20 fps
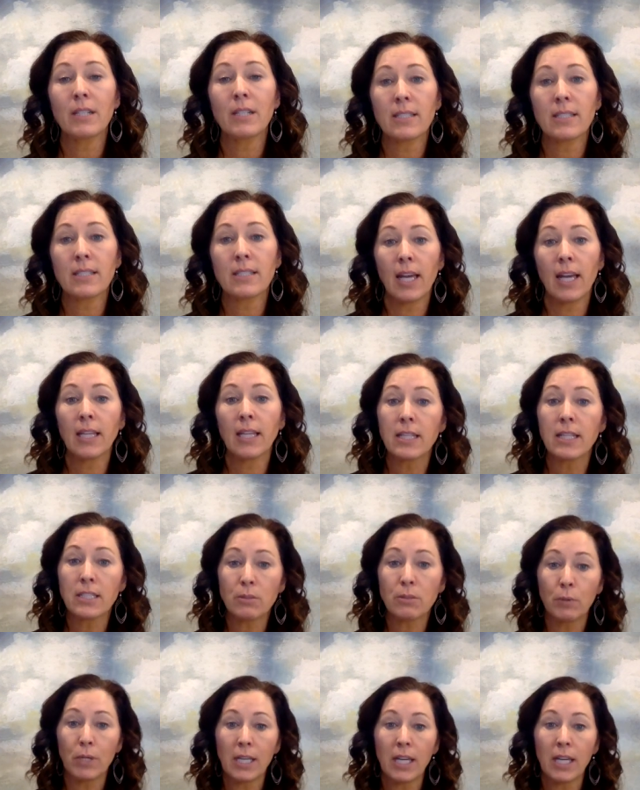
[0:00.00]
design
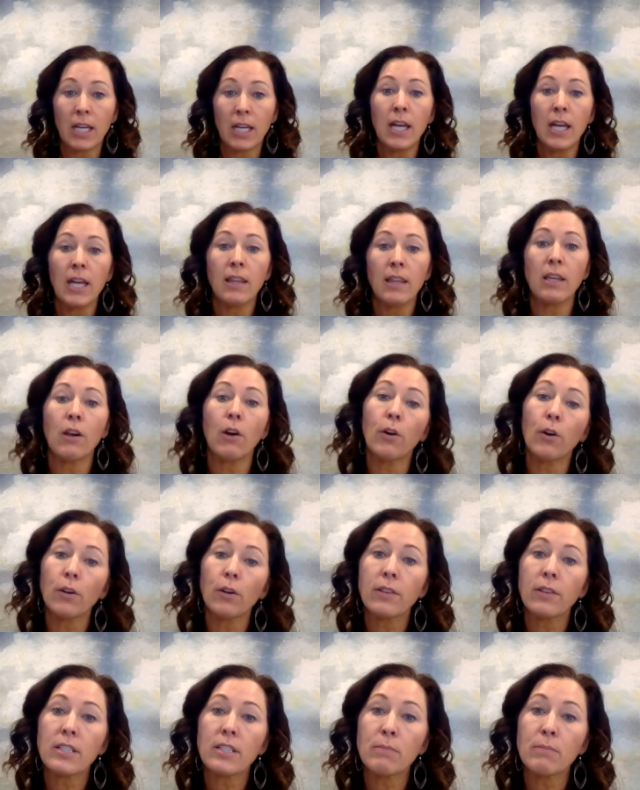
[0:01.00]
this week. The
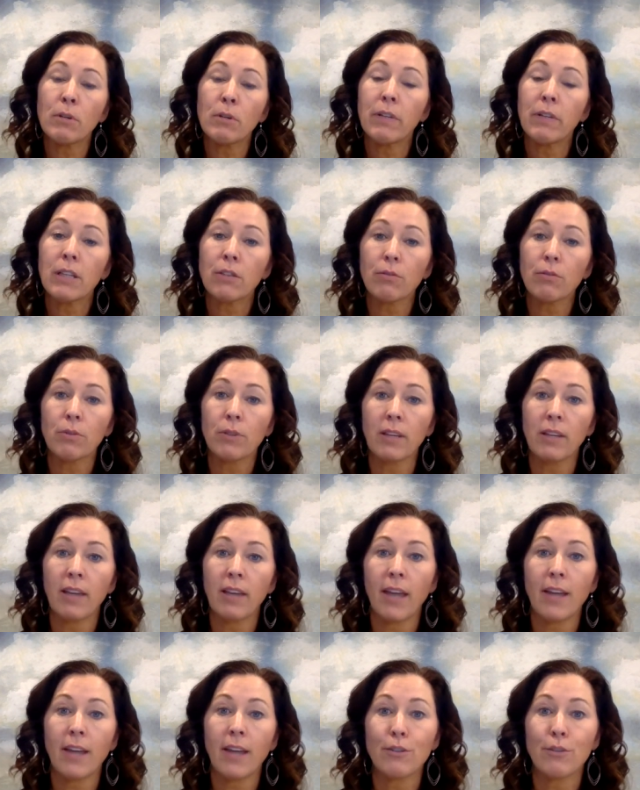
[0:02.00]
earth is moving through the
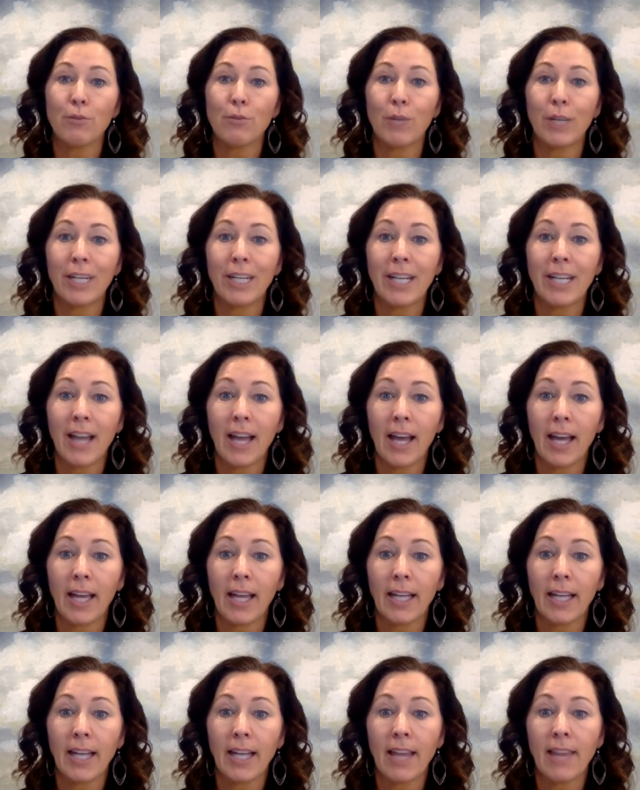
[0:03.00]
gate
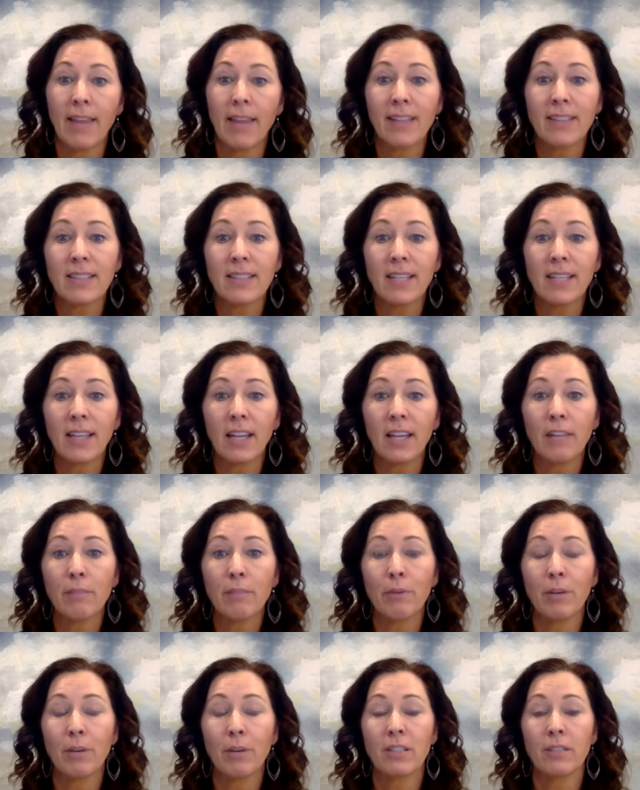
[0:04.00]
29, and that's the gate of
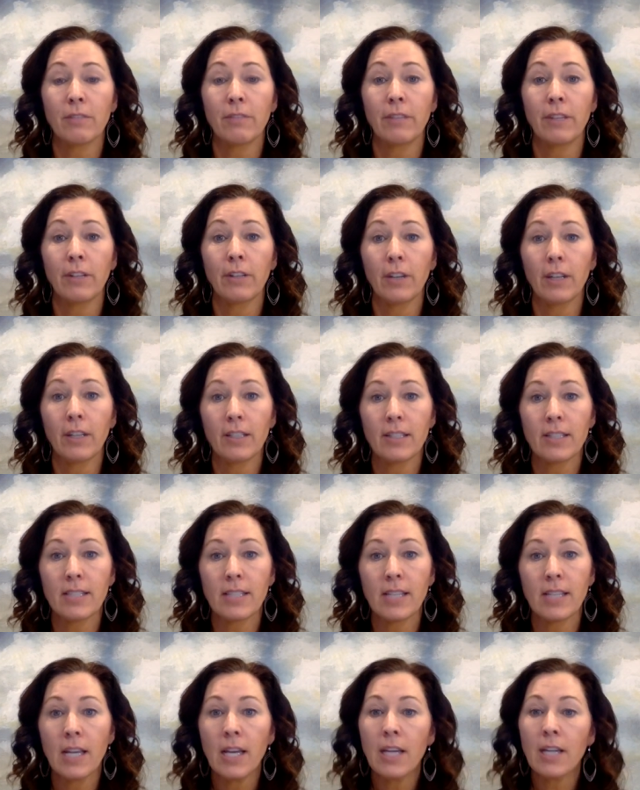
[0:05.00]
perseverance.
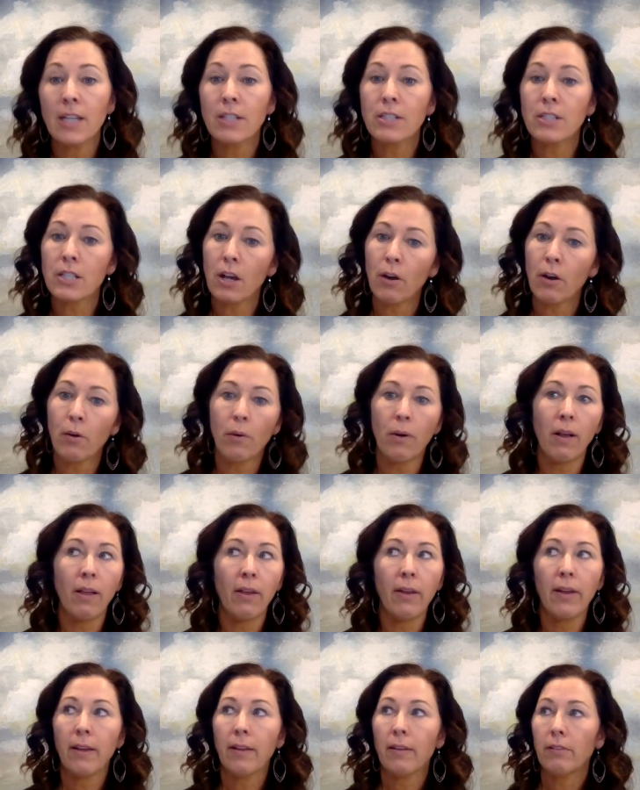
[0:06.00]
So
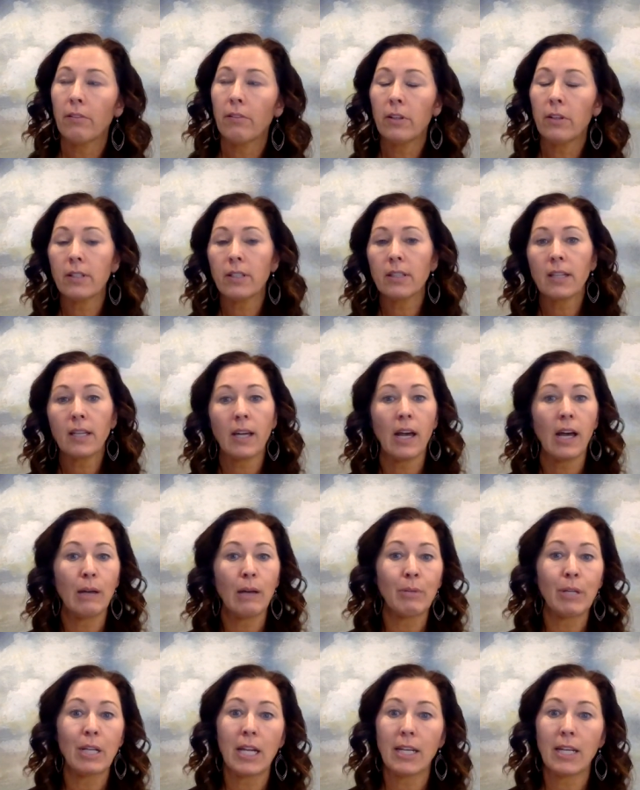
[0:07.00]
look at the
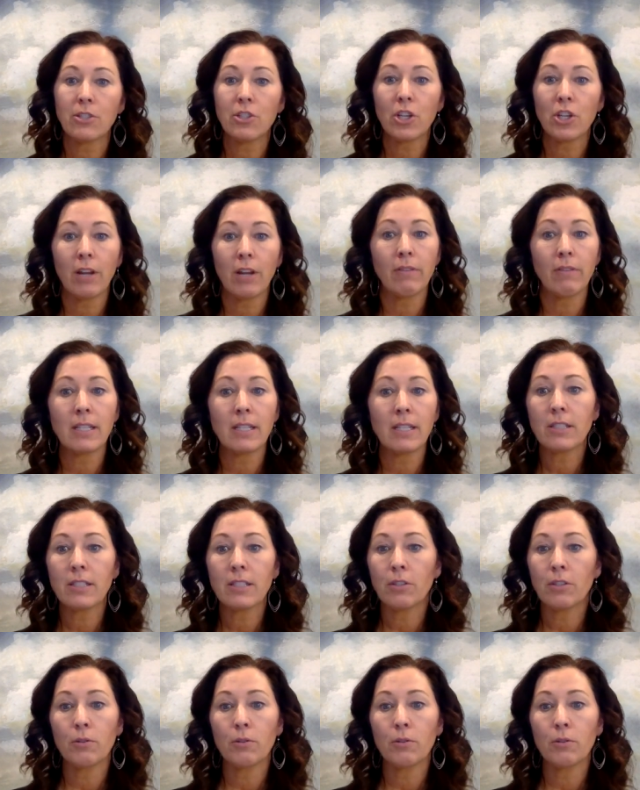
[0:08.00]
combination of these
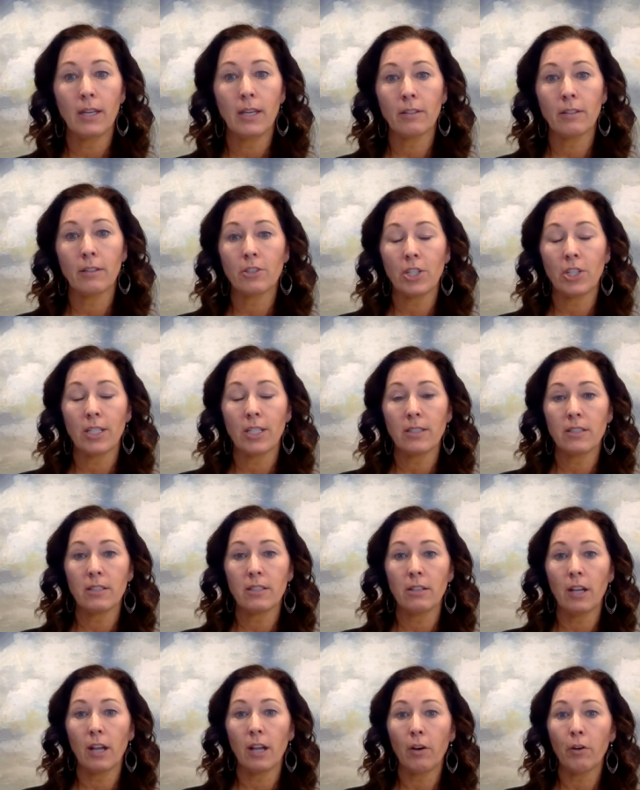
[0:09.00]
two energies.
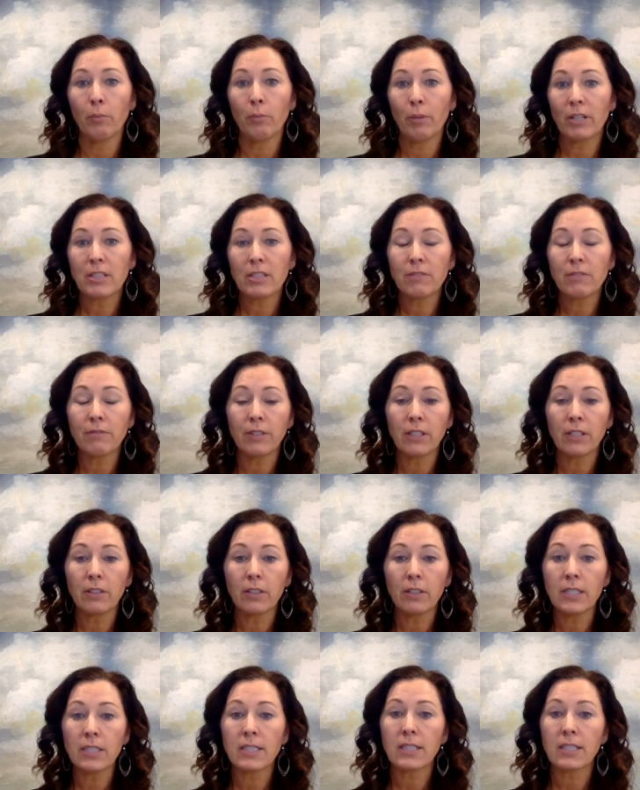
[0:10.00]

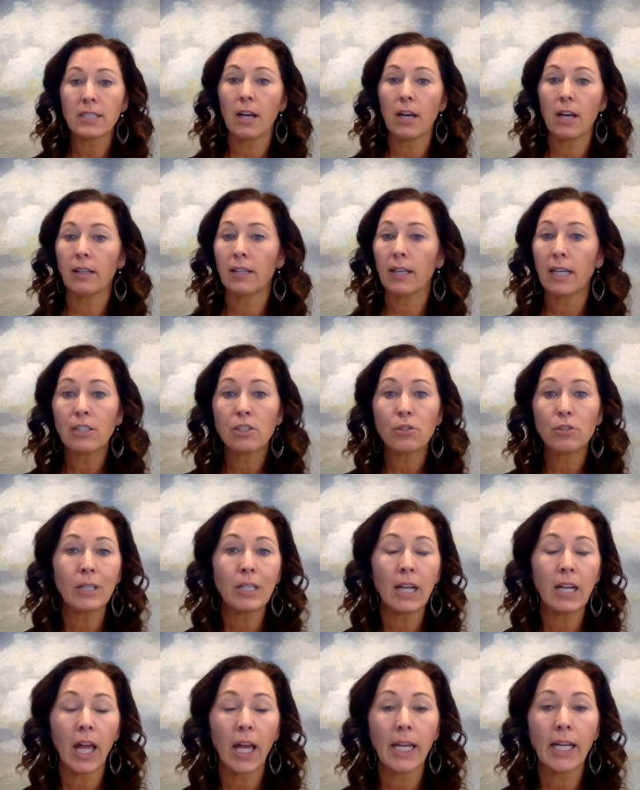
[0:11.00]
Perseverance, the gate
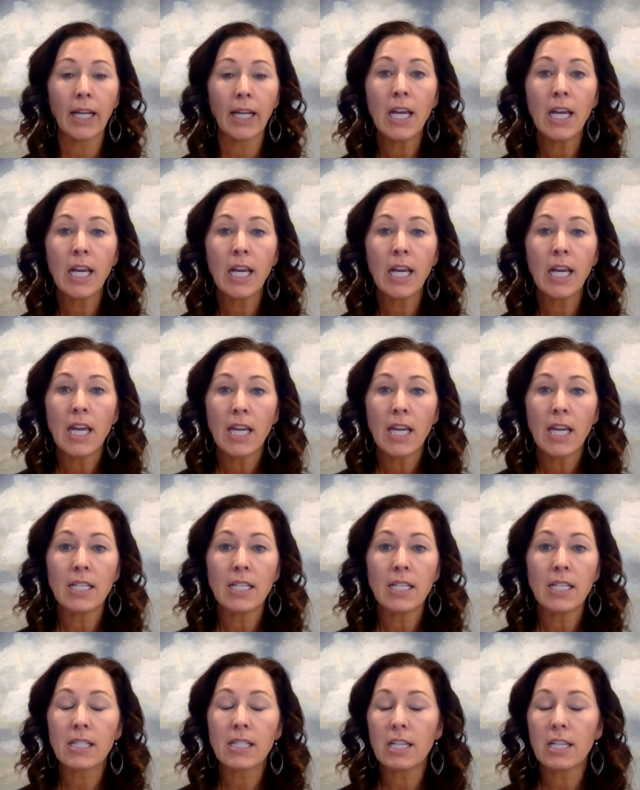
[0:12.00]
29,
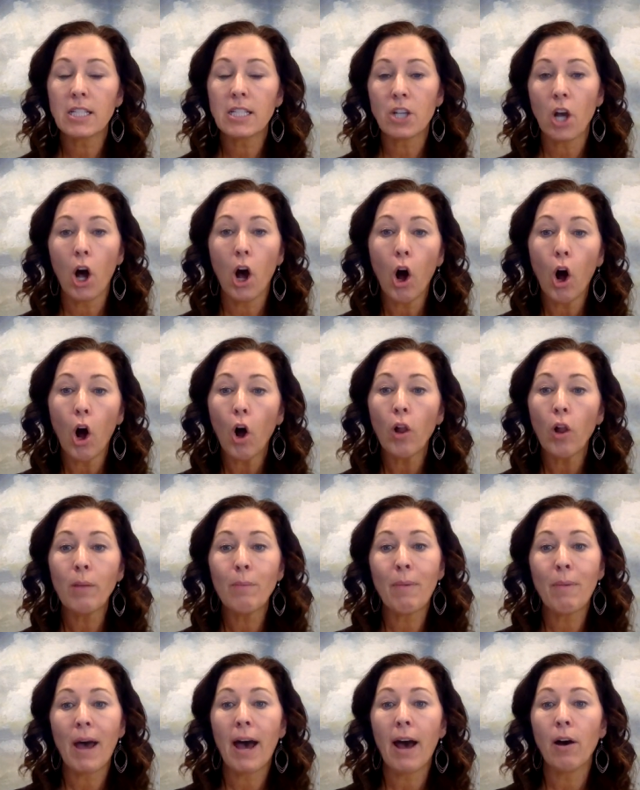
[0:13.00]
it's all
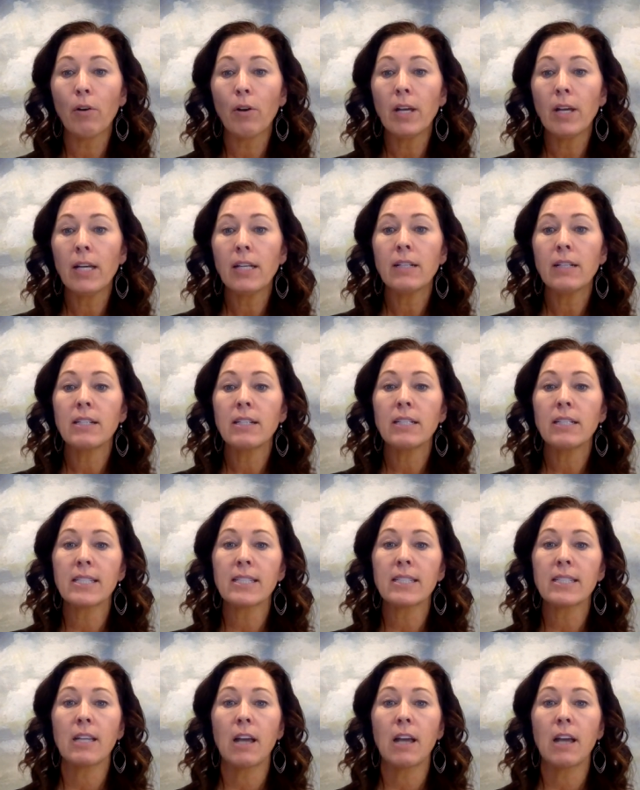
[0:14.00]
about
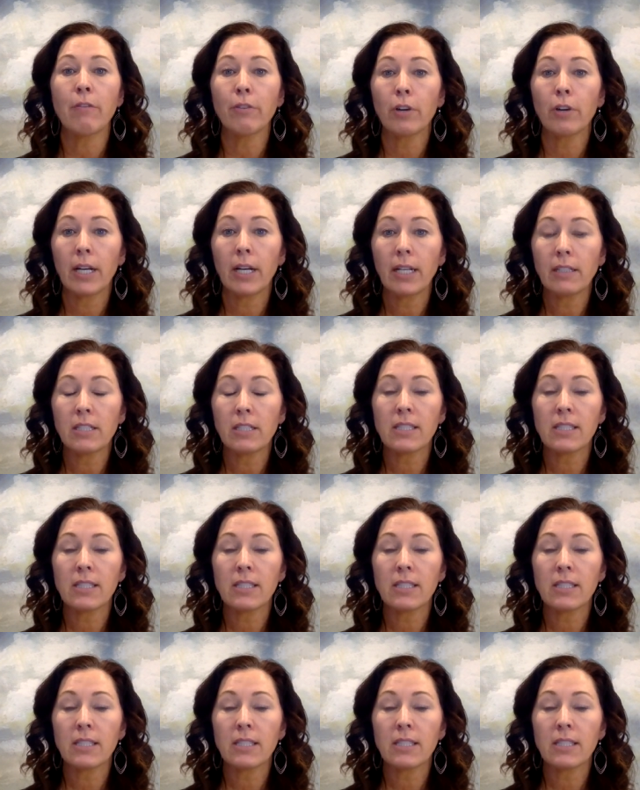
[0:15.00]
discovery